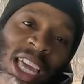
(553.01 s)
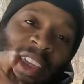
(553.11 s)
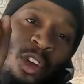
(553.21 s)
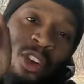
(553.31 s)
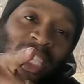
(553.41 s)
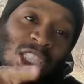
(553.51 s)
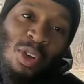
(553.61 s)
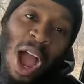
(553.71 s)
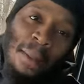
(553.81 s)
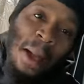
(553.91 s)
Again, if you're not
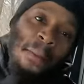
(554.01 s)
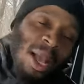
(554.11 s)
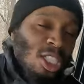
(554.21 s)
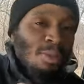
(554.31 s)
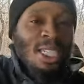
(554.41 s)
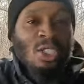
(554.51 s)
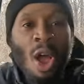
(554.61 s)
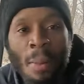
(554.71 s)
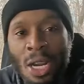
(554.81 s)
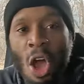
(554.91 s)
subscribed, make sure you smash the
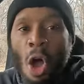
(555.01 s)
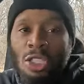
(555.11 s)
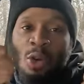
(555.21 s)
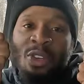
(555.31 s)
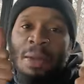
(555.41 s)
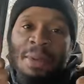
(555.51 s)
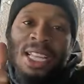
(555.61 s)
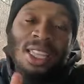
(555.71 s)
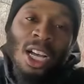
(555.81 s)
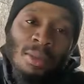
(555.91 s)
subscribe button. Also, give
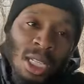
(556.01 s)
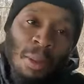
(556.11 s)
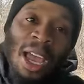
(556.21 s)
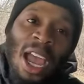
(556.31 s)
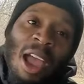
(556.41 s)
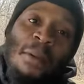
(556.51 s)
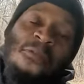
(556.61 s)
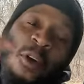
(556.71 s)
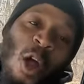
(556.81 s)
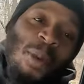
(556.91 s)
me a thumbs up. And
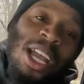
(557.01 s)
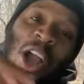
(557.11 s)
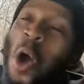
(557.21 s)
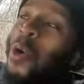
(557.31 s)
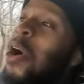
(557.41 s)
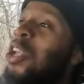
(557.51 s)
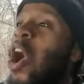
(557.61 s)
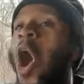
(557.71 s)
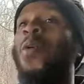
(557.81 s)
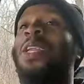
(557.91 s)
before we go,
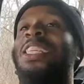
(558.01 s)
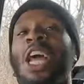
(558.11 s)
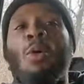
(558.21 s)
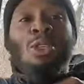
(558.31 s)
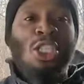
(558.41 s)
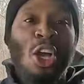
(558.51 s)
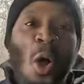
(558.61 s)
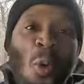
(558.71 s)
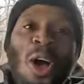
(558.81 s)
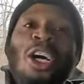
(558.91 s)
y'all already know the
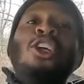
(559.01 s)
score.